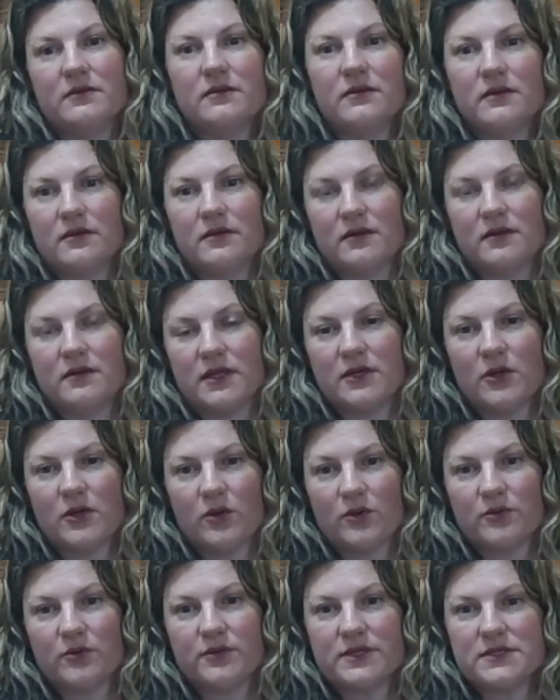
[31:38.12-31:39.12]
the
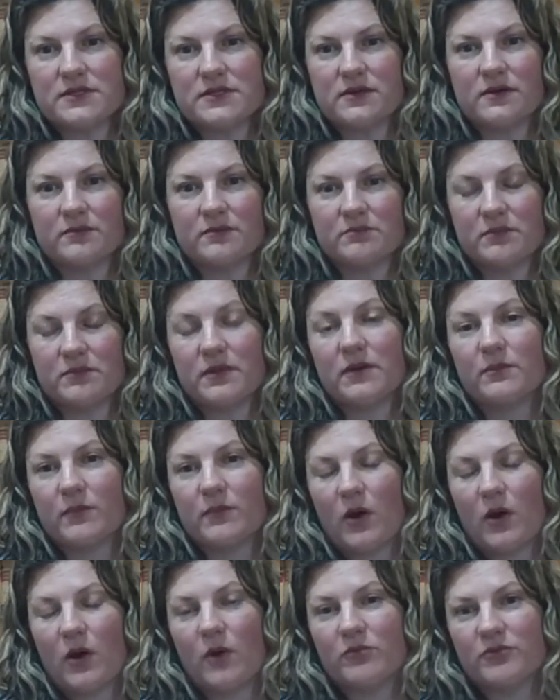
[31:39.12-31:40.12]
notaries are
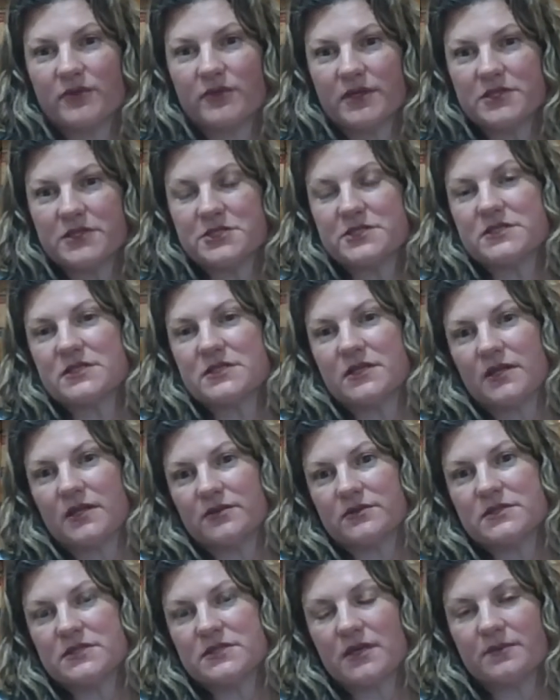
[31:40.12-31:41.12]
hopefully just
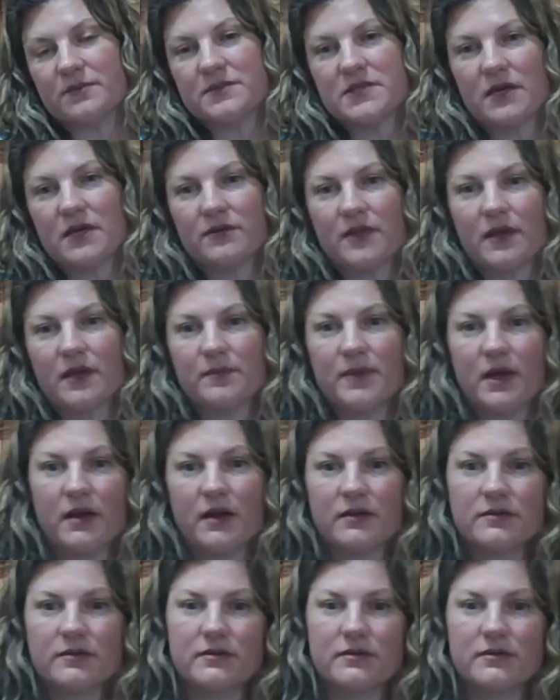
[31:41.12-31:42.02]
another step down that path.